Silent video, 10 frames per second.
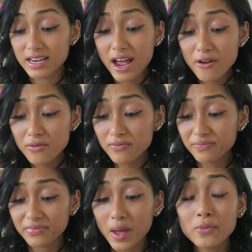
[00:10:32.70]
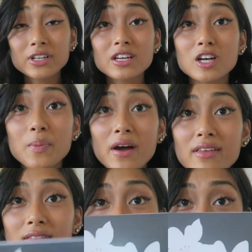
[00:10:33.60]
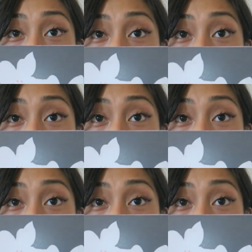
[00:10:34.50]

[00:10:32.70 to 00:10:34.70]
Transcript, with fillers: Now, I'm gonna talk about this